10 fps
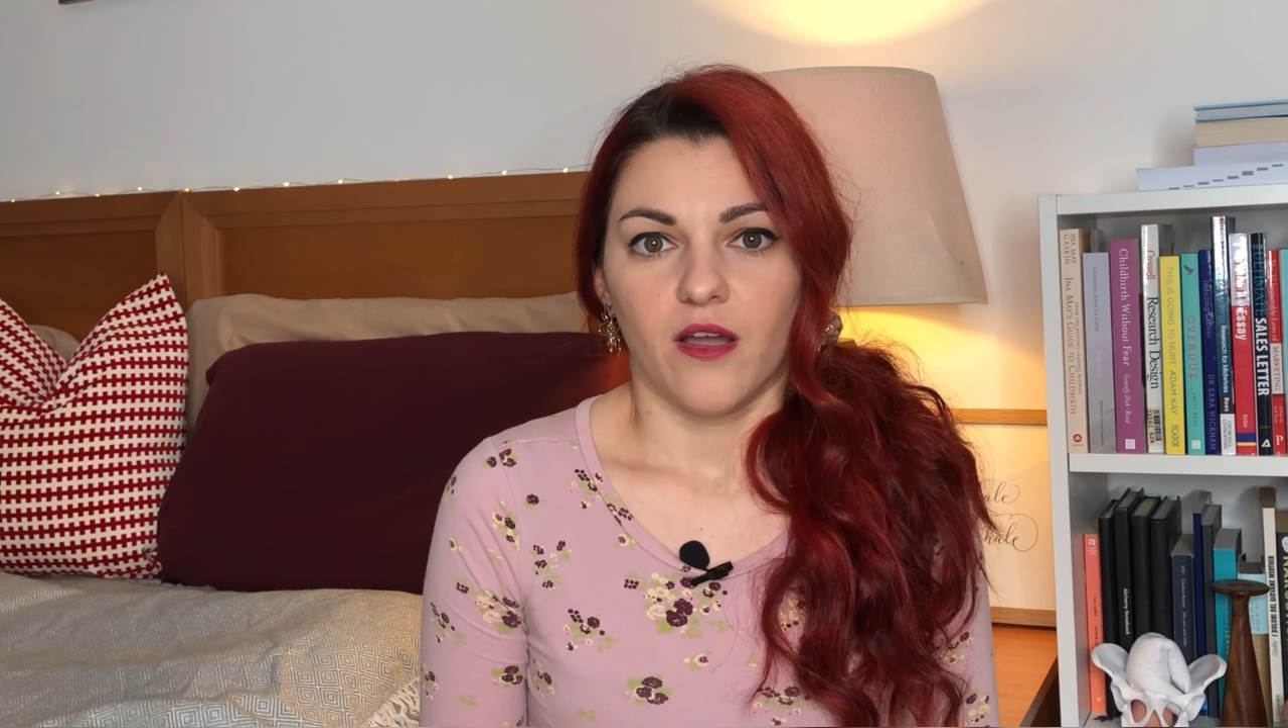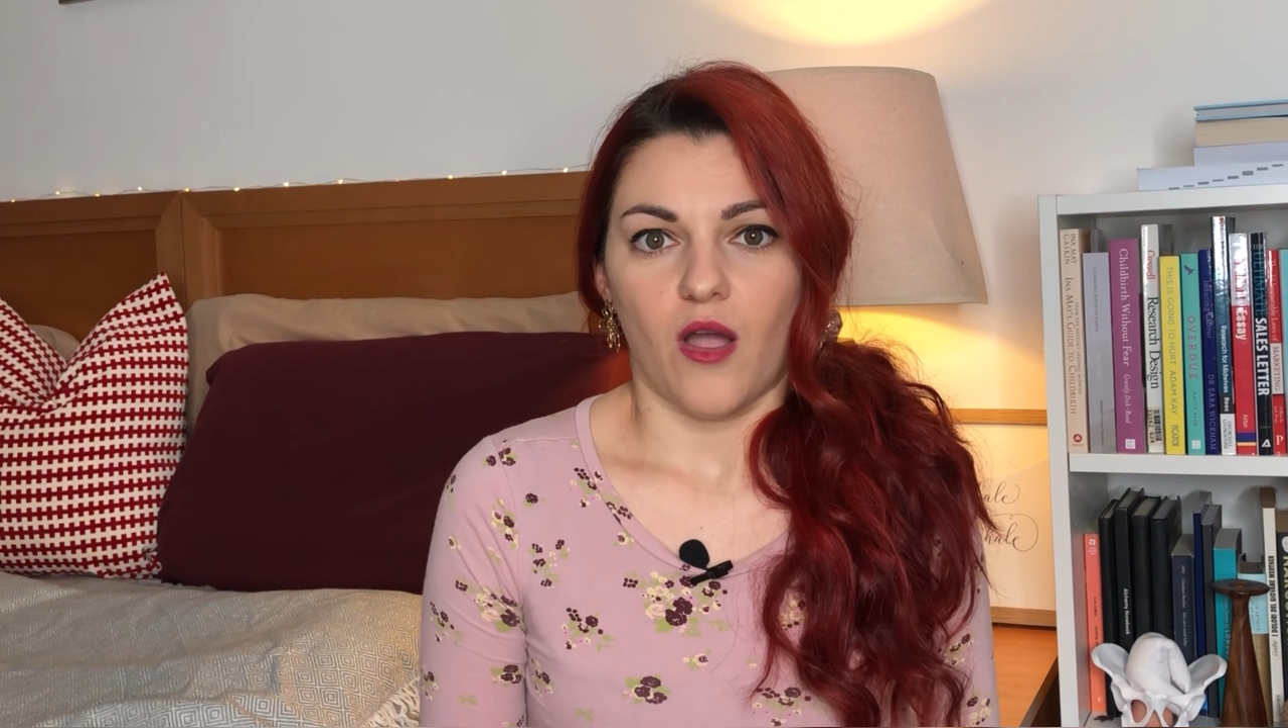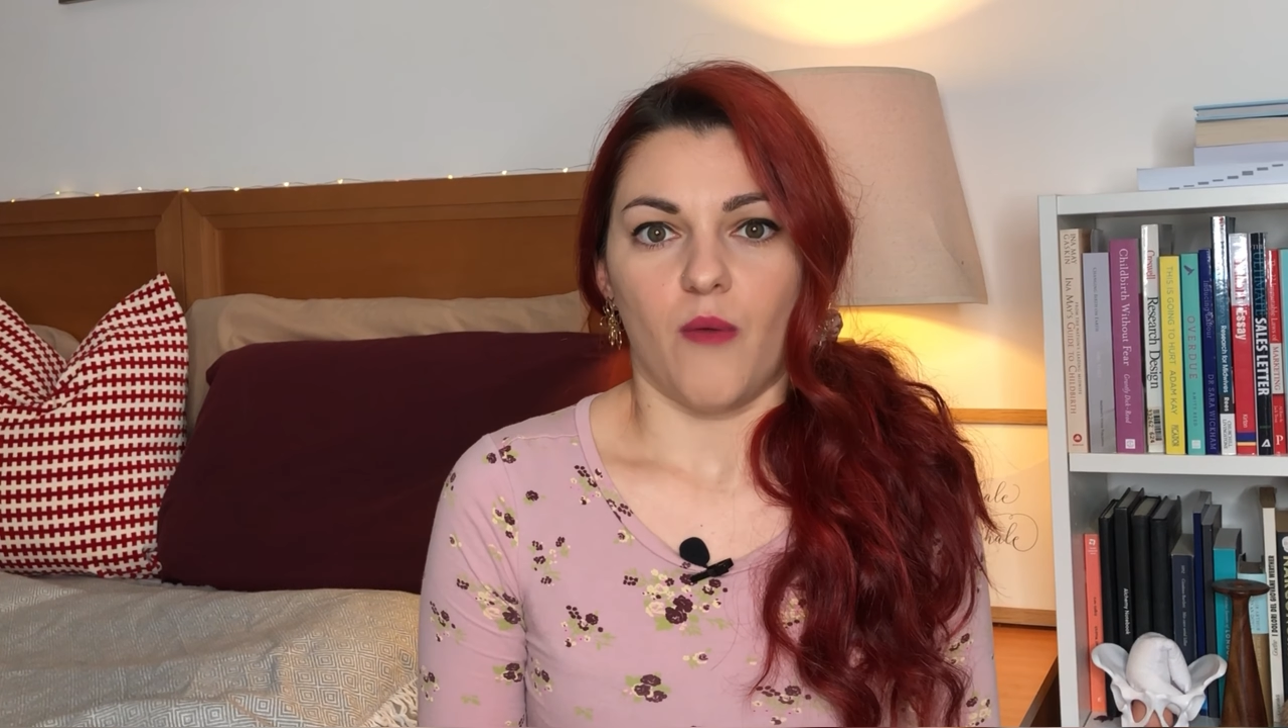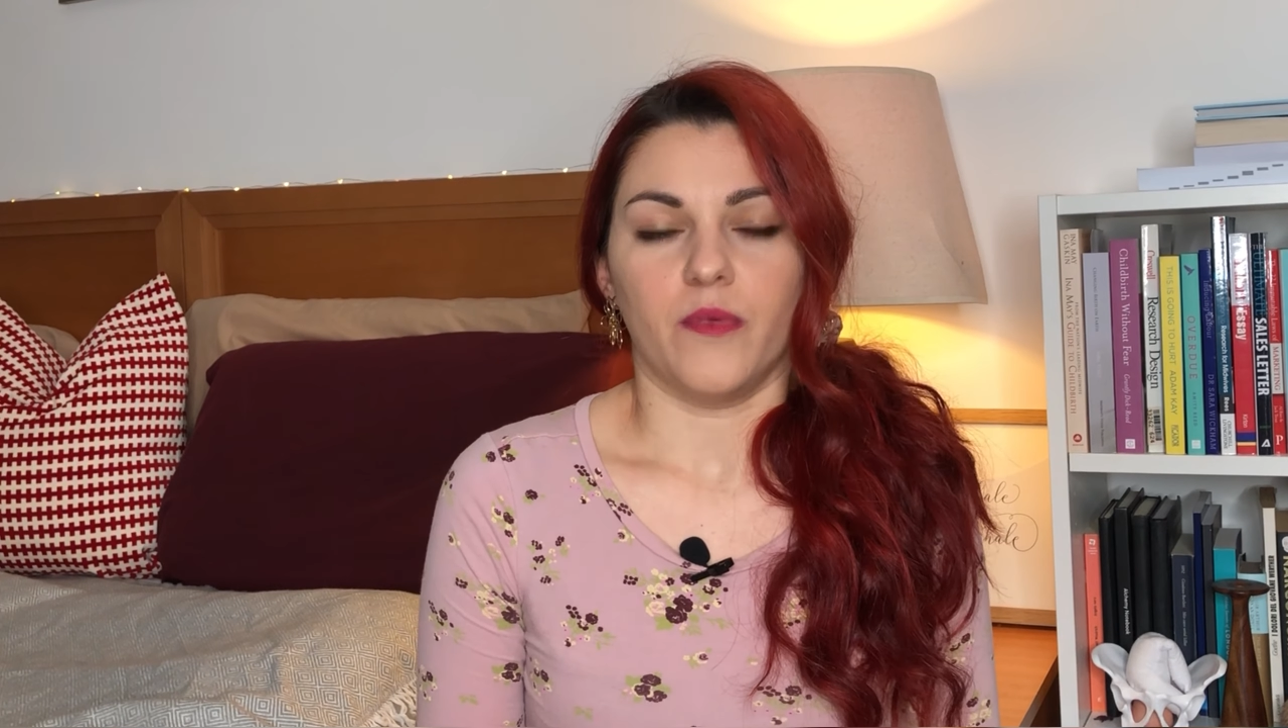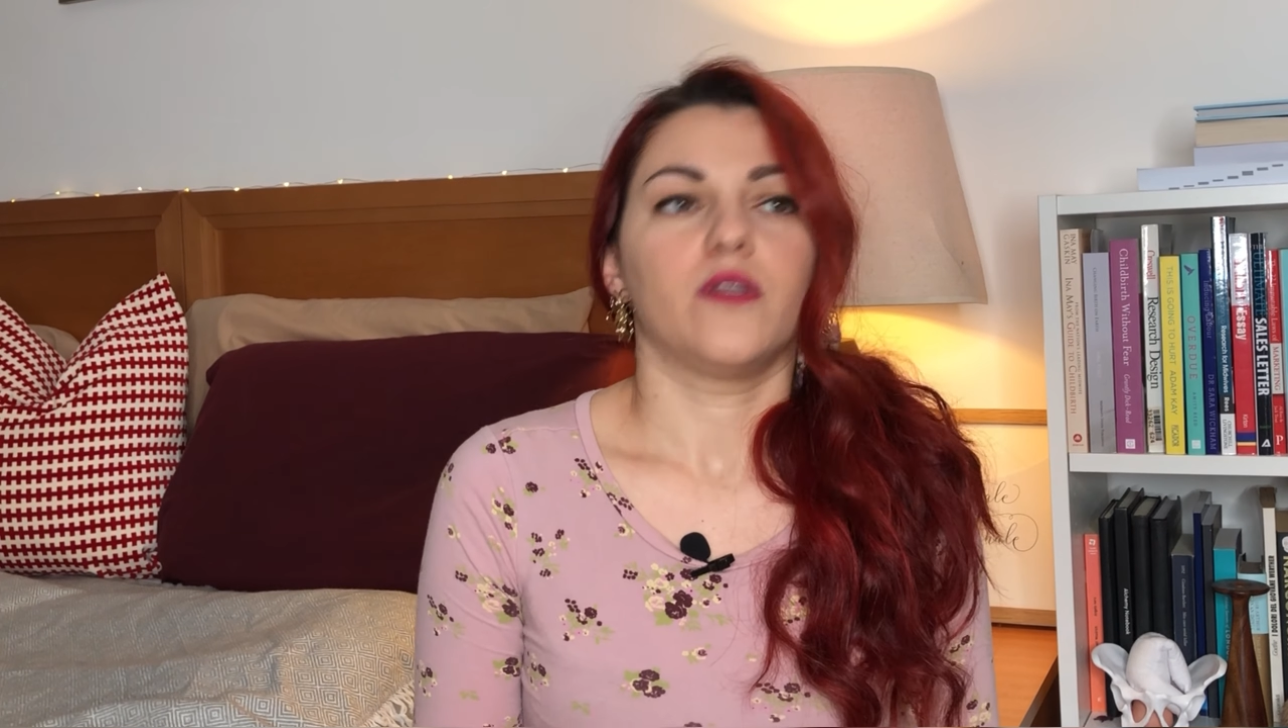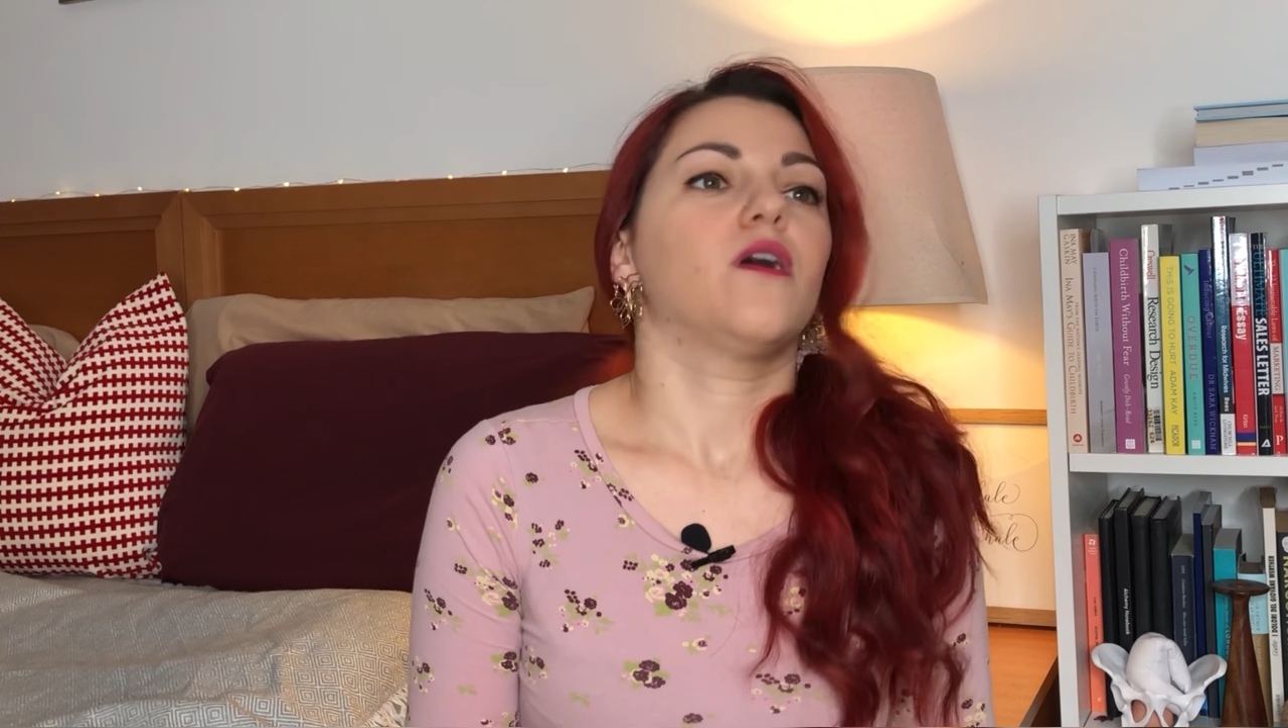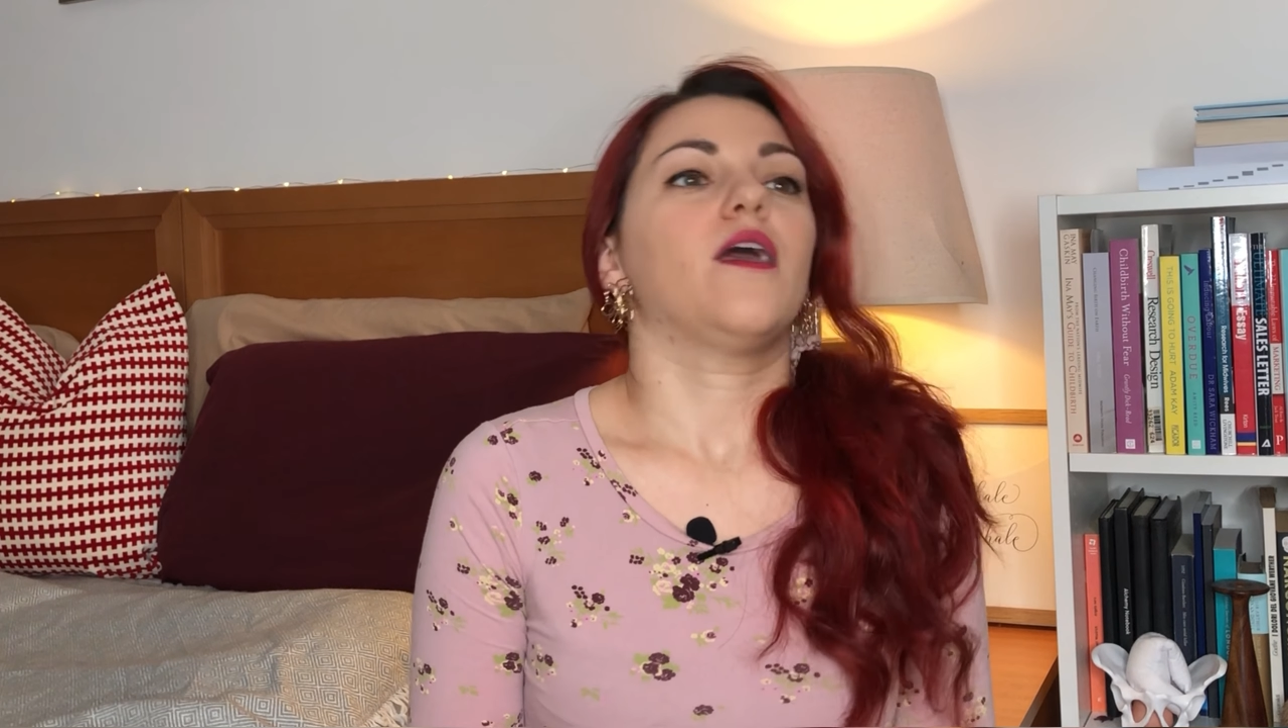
common.